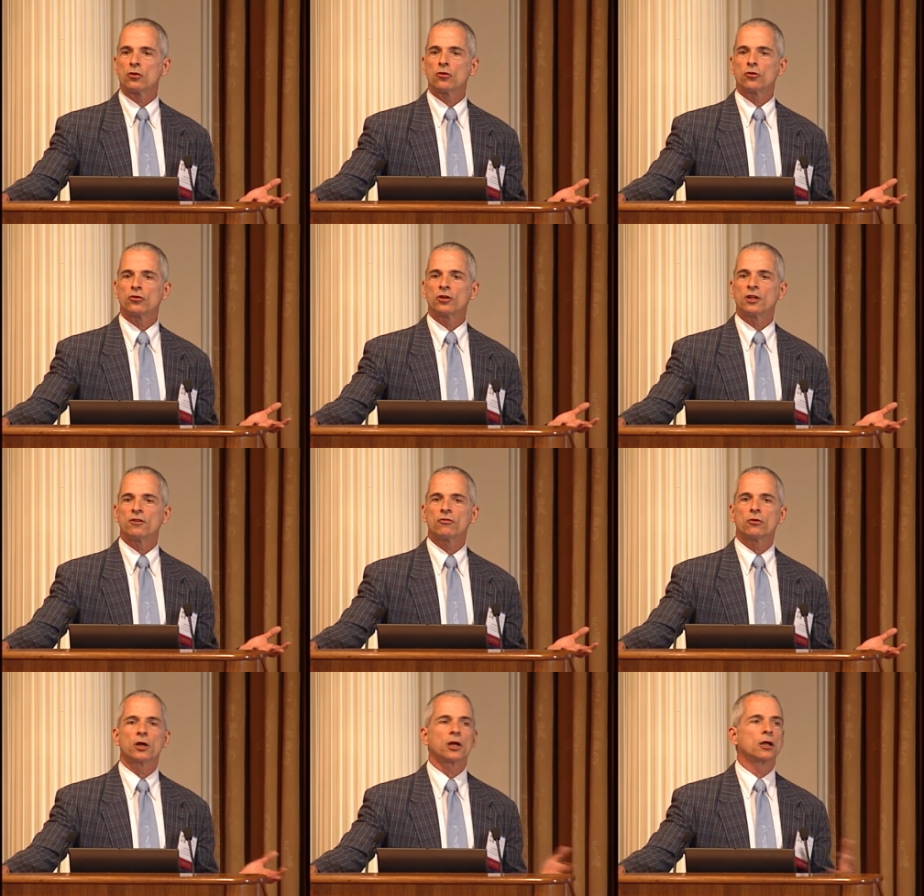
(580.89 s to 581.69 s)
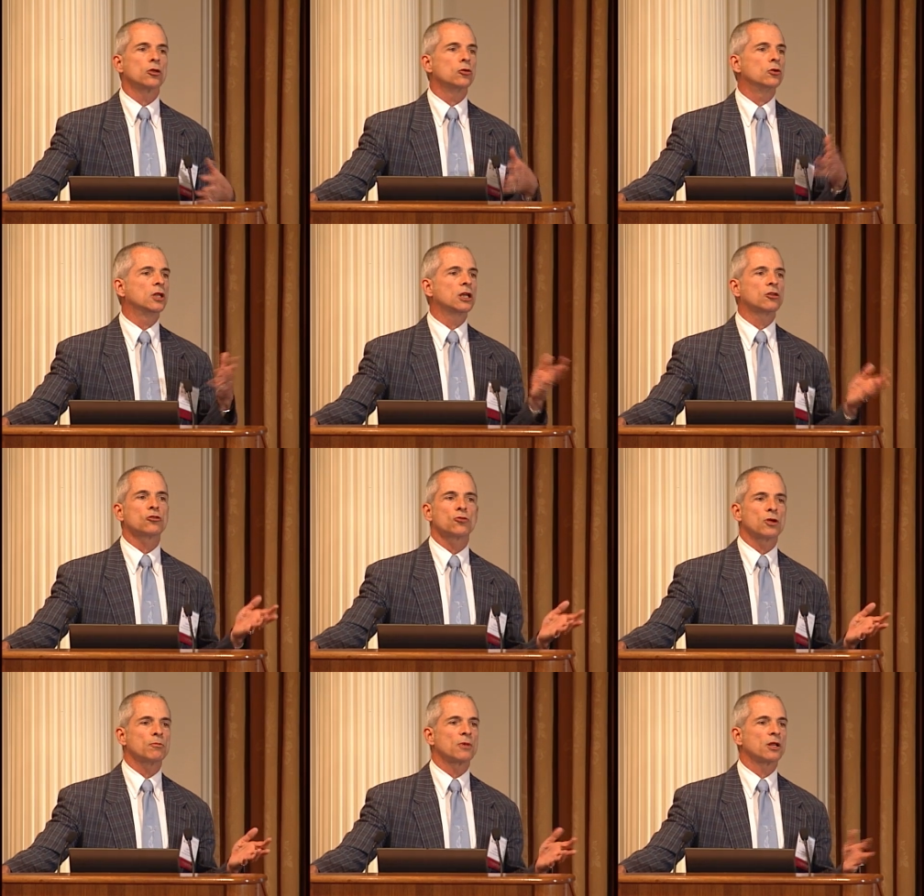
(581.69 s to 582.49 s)
you're delivering a unique
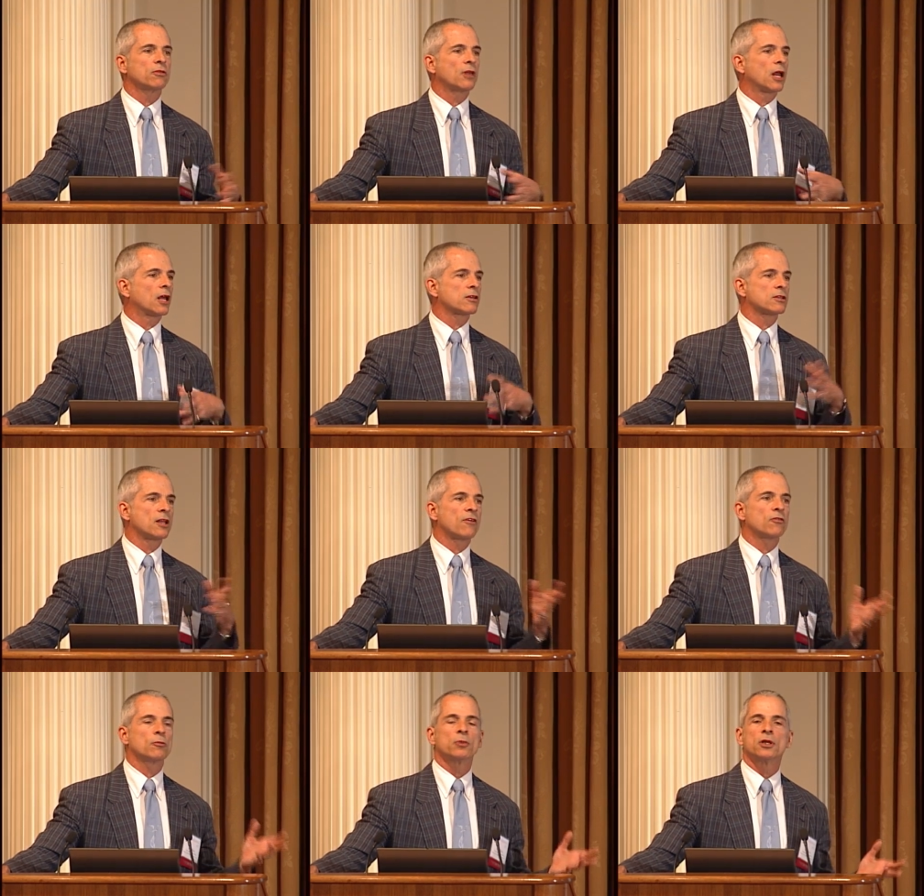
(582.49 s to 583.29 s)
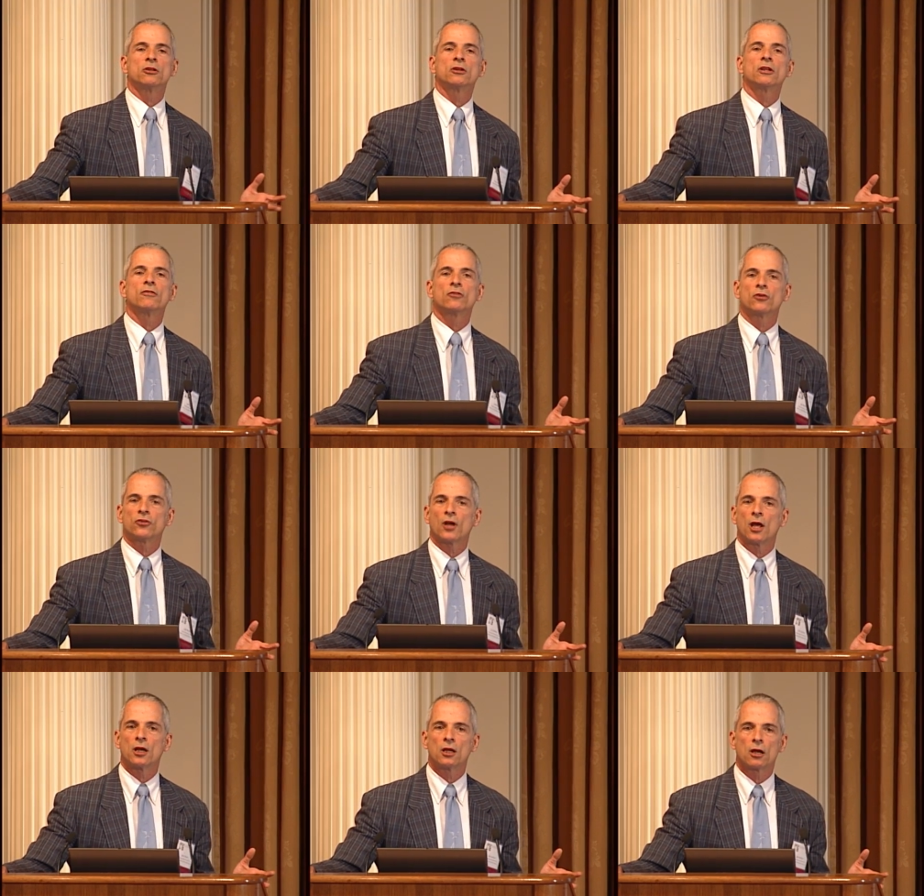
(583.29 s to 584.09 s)
treatment that has never been delivered
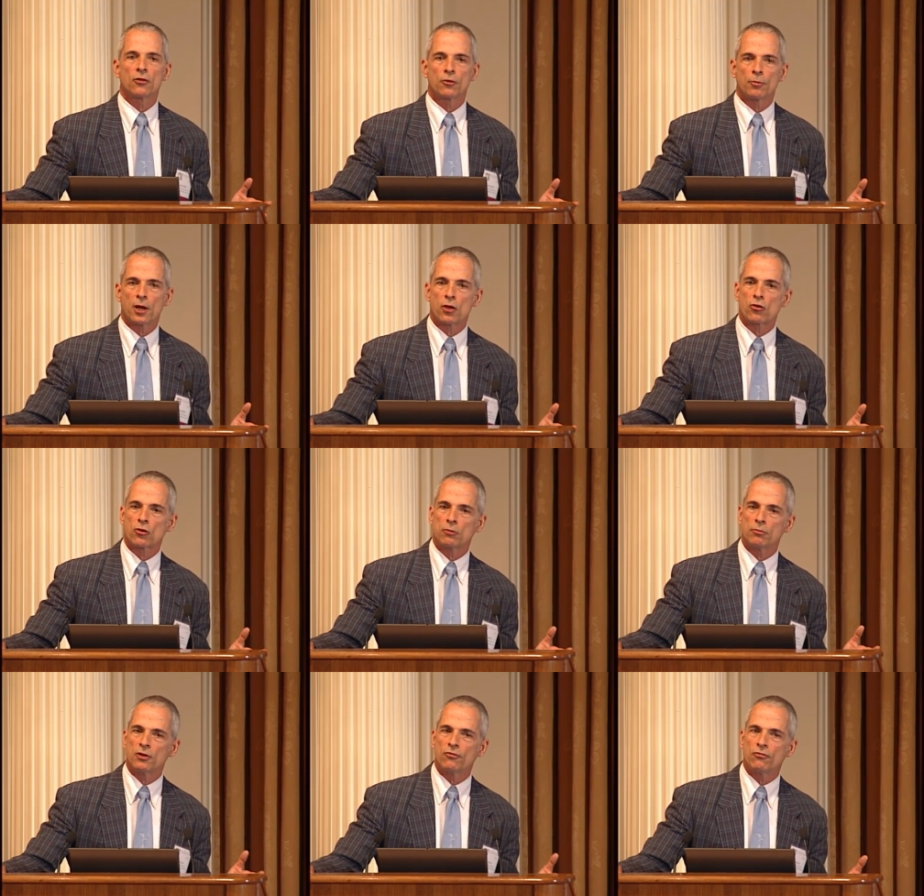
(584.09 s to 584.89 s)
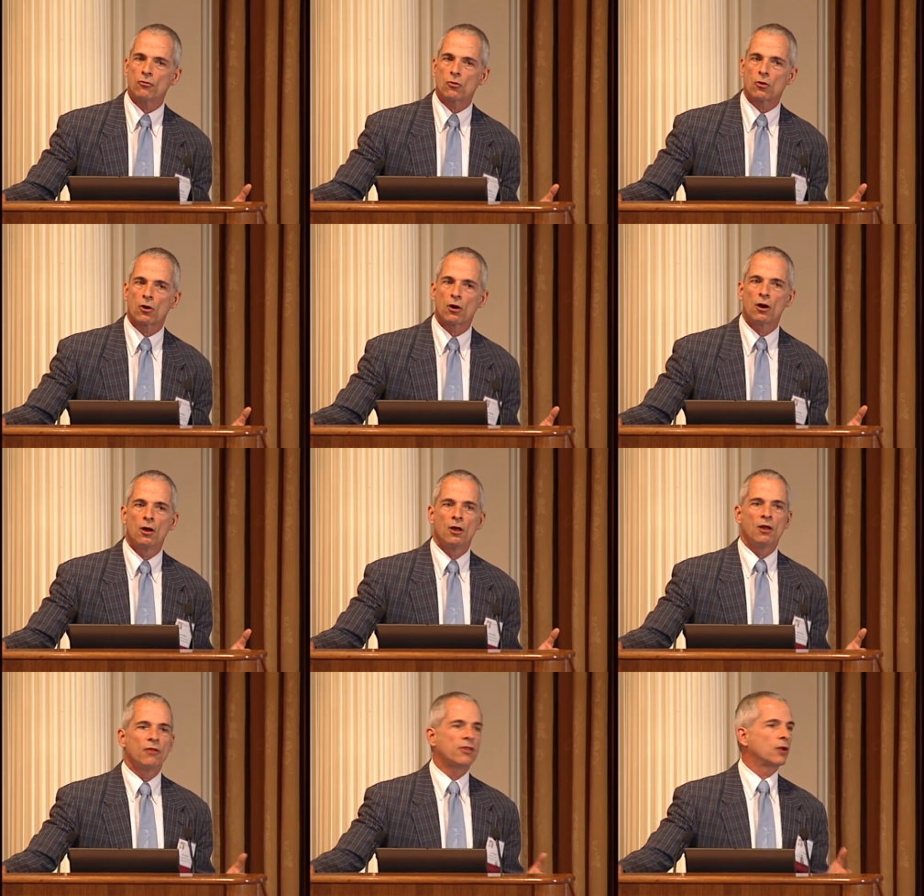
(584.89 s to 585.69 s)
to any other patient before,
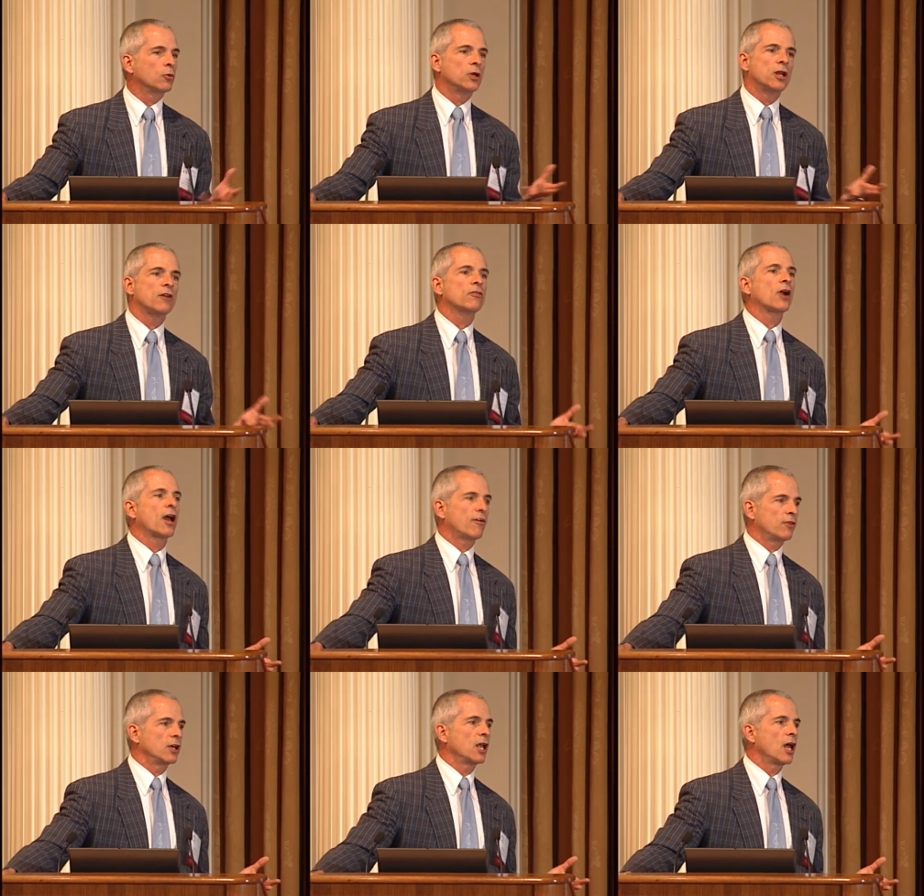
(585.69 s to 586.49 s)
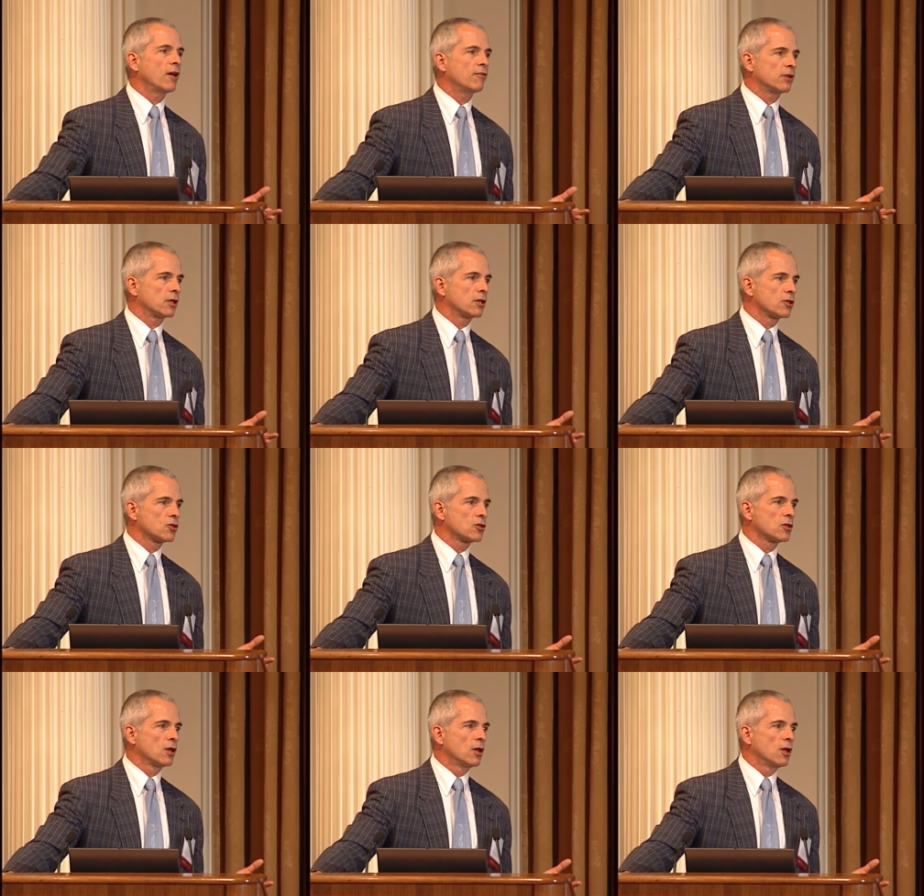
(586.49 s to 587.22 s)
then we never have any evidence.